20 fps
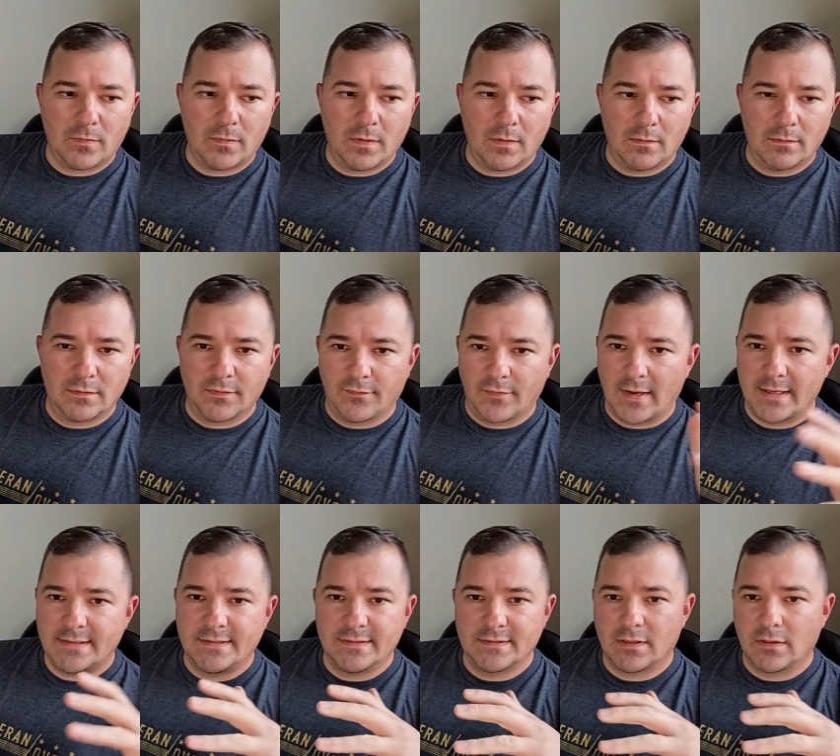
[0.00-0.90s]

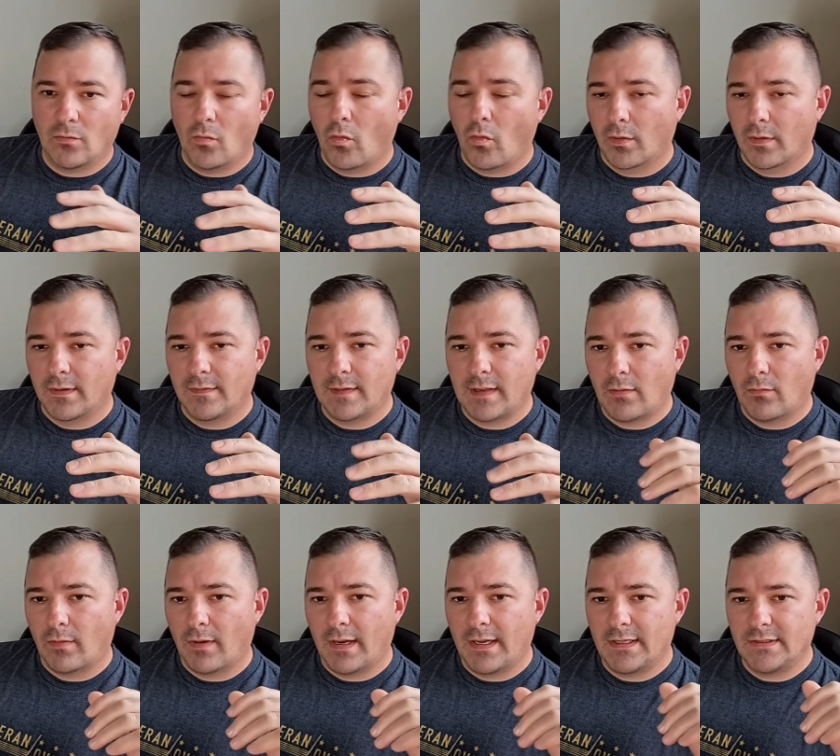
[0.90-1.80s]
devices can work in that
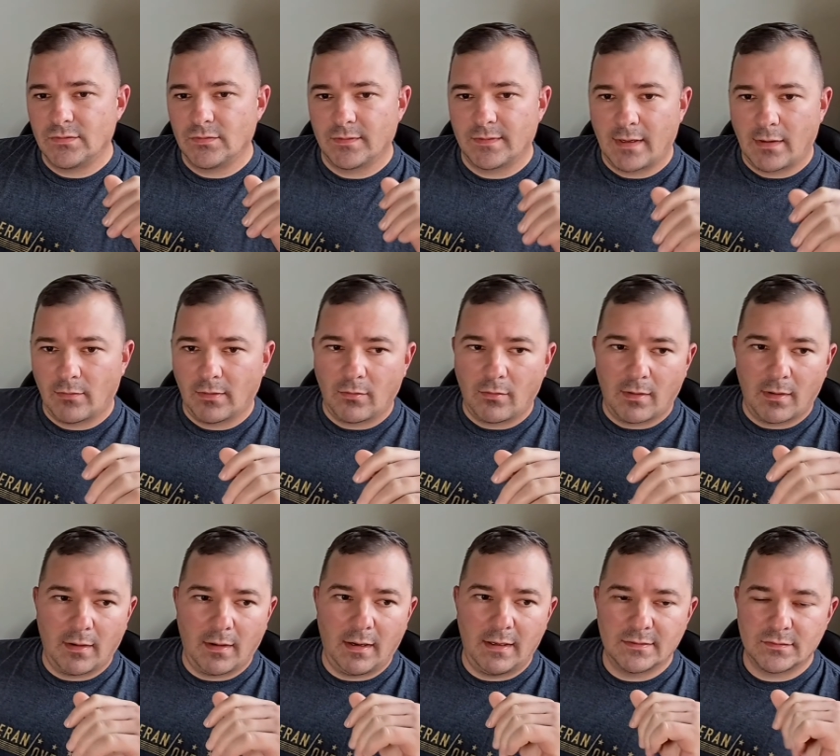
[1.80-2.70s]
range without
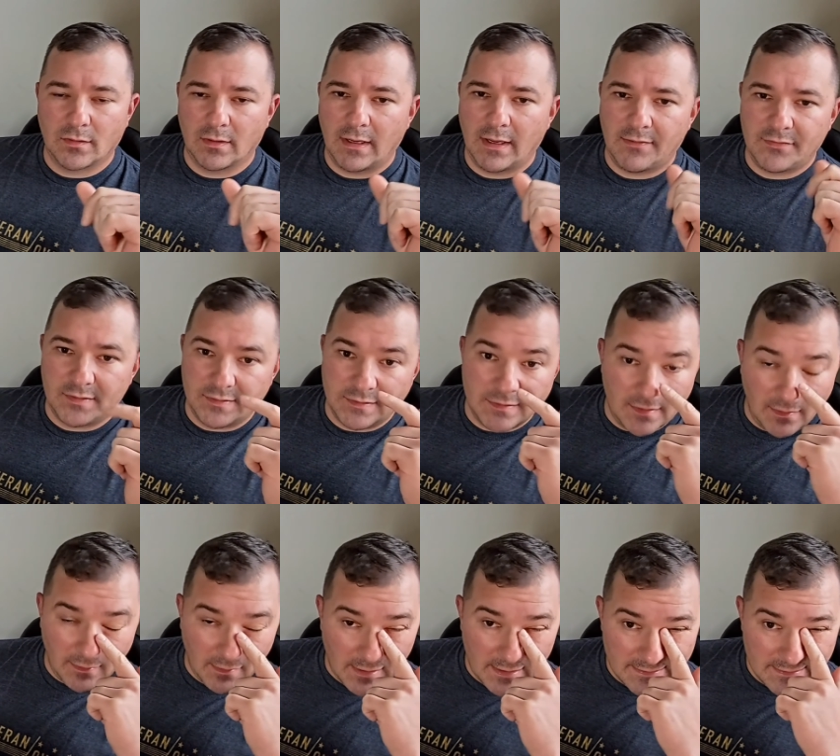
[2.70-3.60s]
requiring any sort of FCC
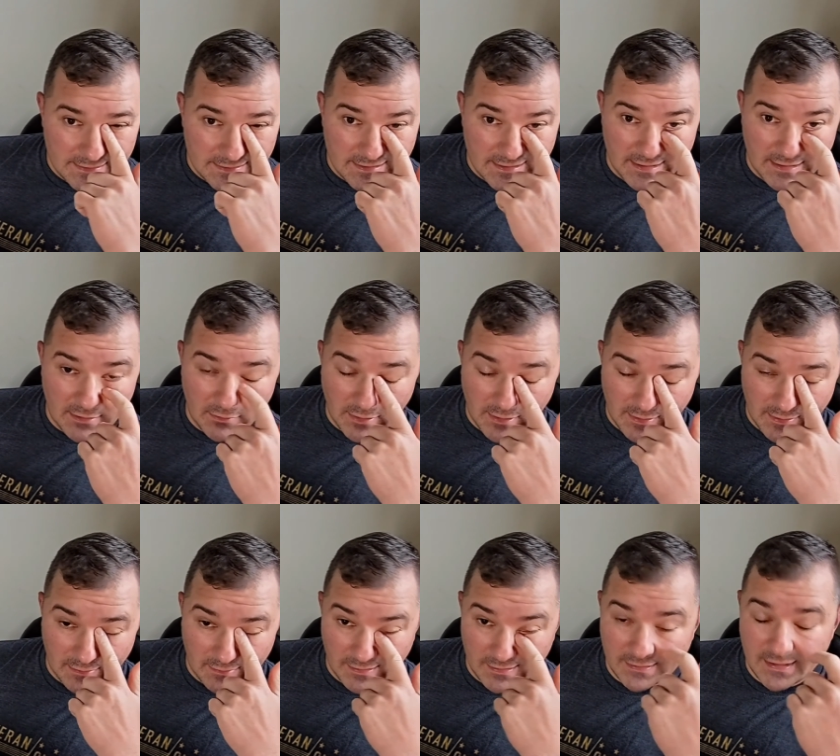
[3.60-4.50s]
licensing or
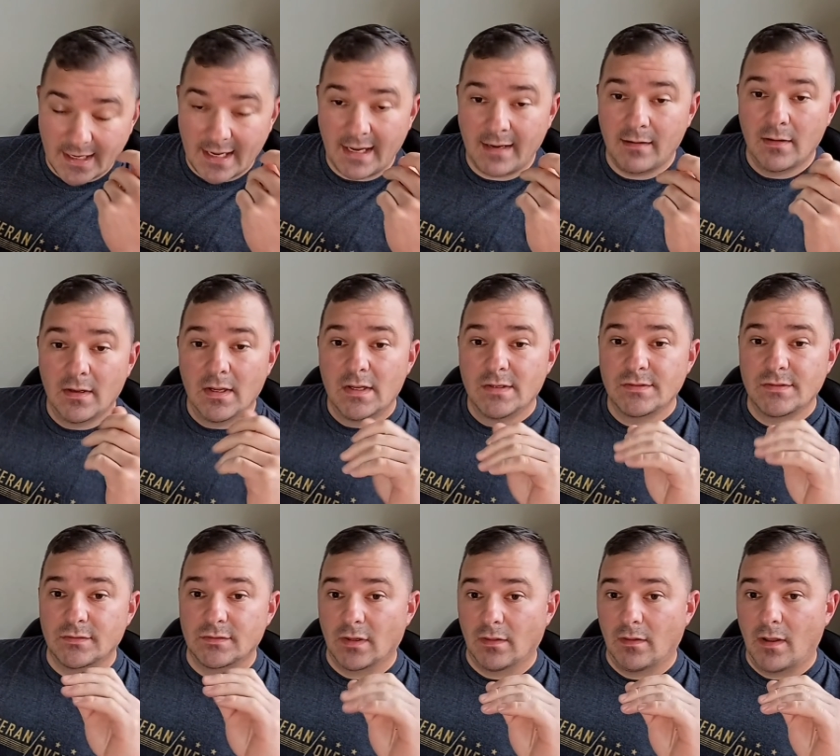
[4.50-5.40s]
anything like that. So
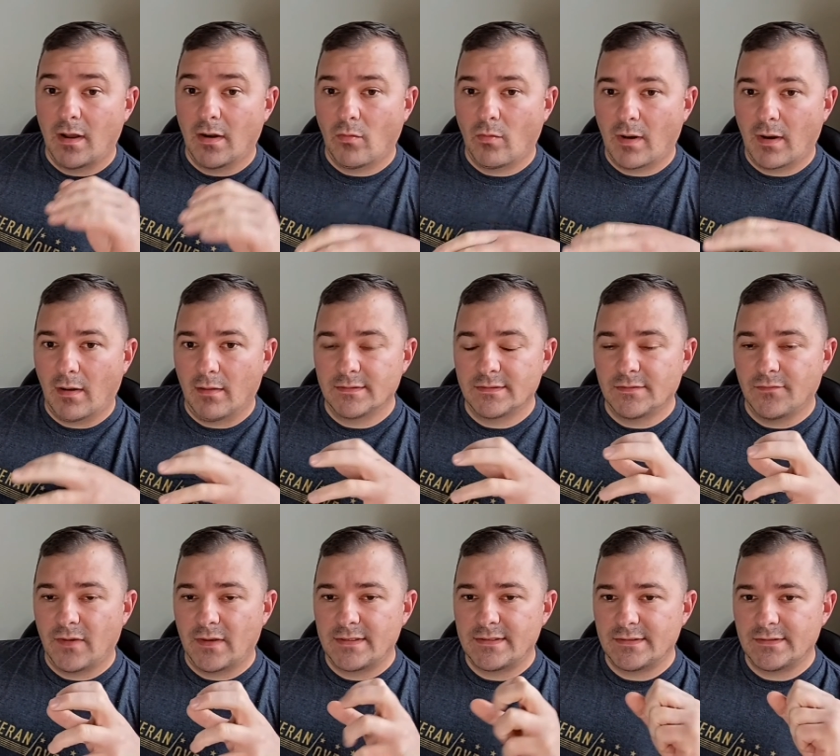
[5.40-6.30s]
there's a lot of wireless
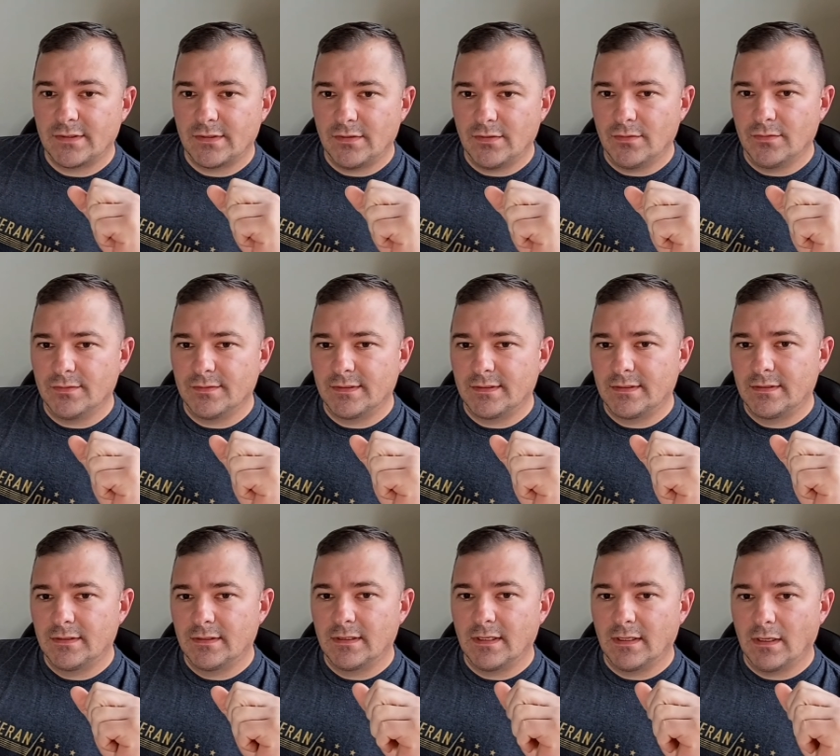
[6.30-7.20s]
devices that use
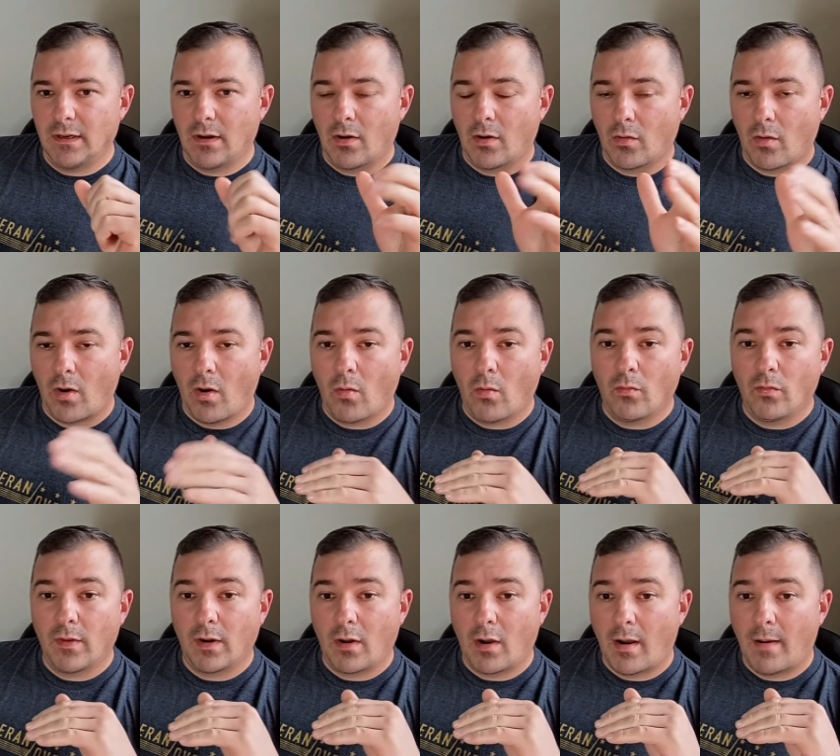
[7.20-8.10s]

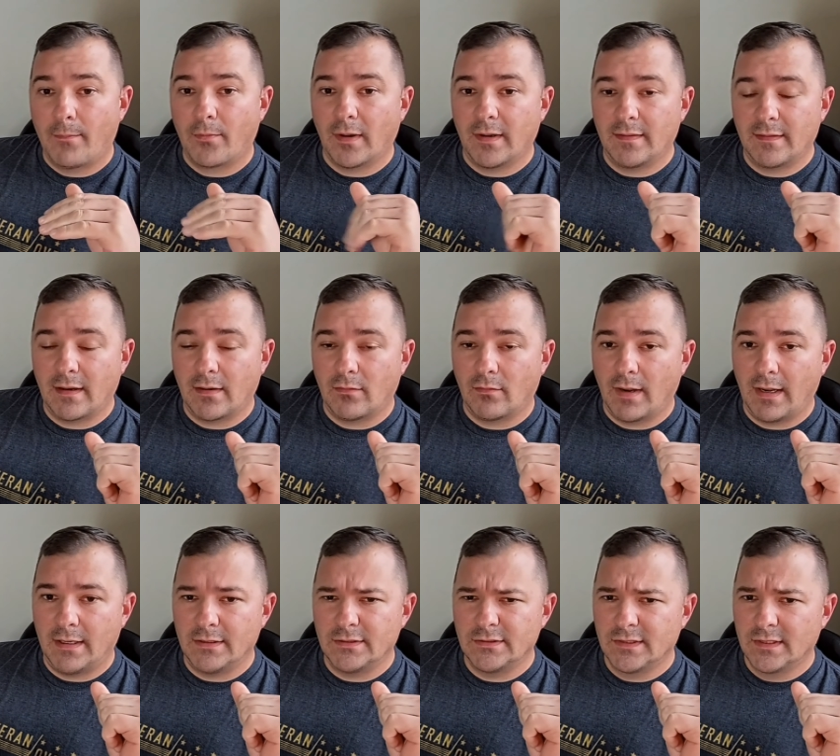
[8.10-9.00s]
that operate in that
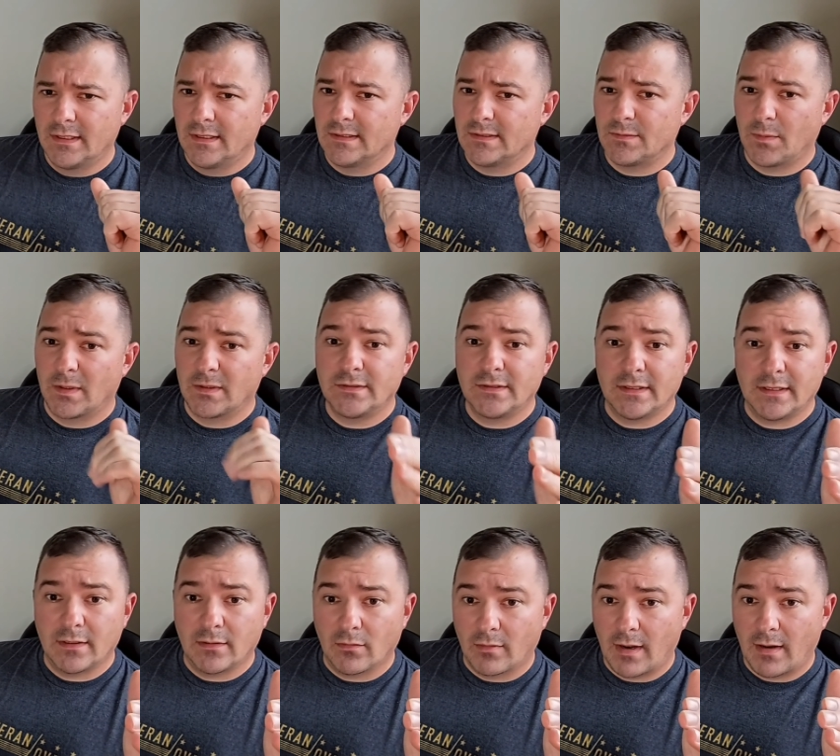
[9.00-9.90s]
range, especially in
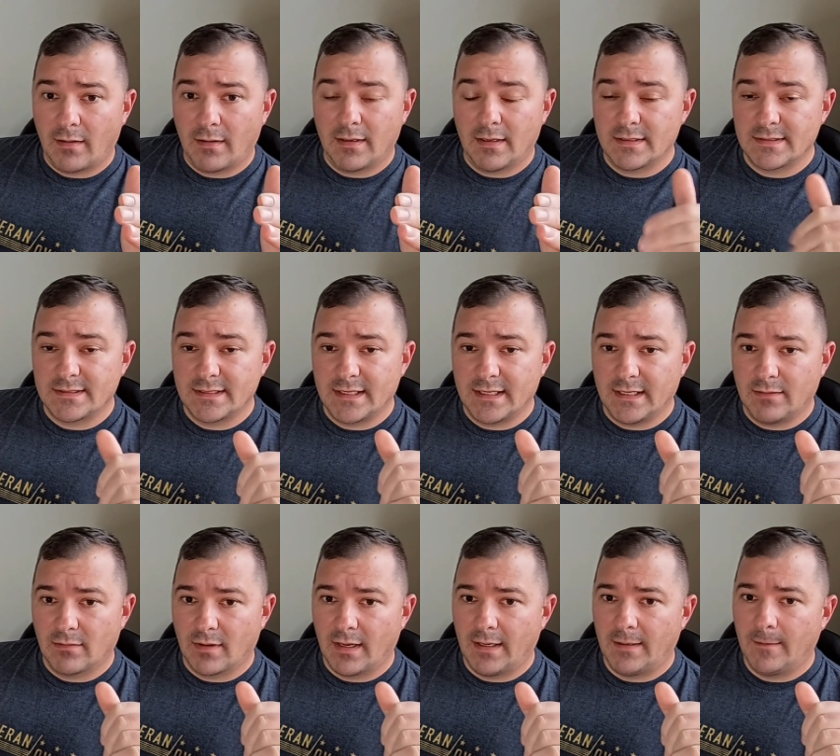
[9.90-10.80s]
around in the city,
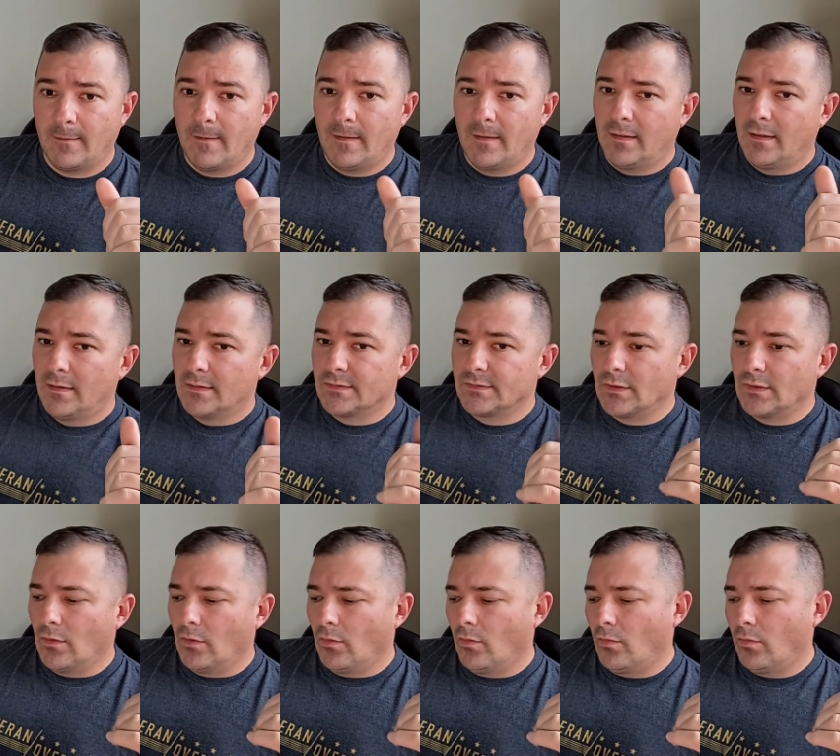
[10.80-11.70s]
right?
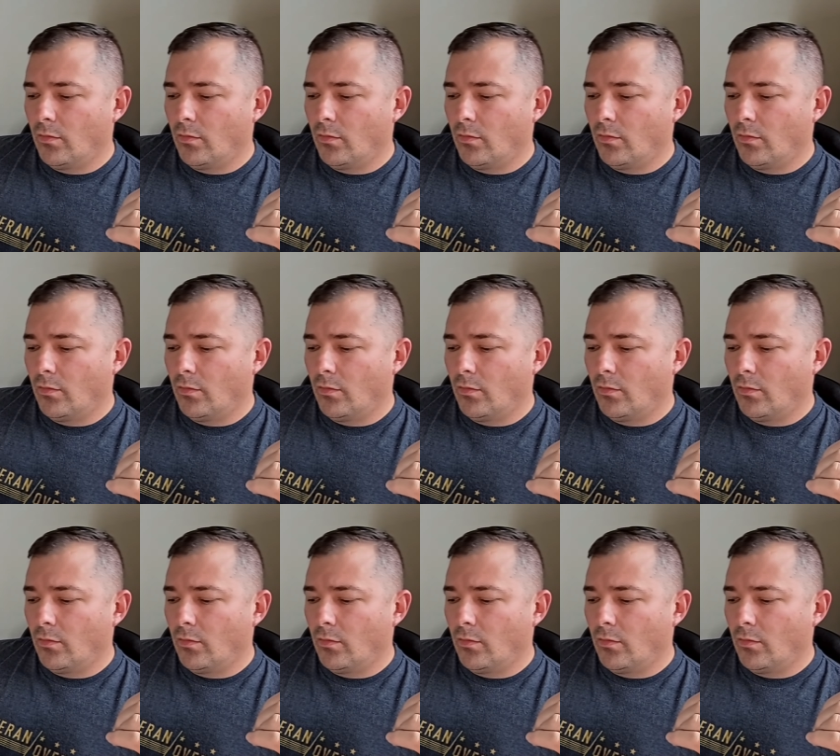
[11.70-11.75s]
So